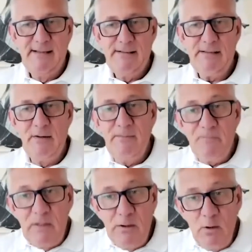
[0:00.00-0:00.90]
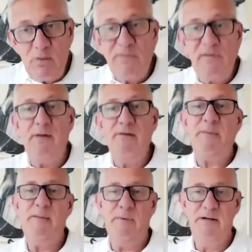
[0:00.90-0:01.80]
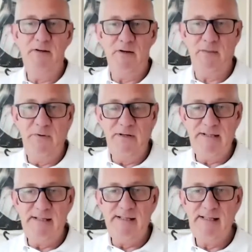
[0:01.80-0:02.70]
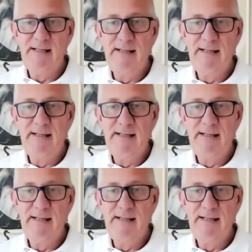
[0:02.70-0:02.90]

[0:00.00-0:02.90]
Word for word: So look for those people in your communities.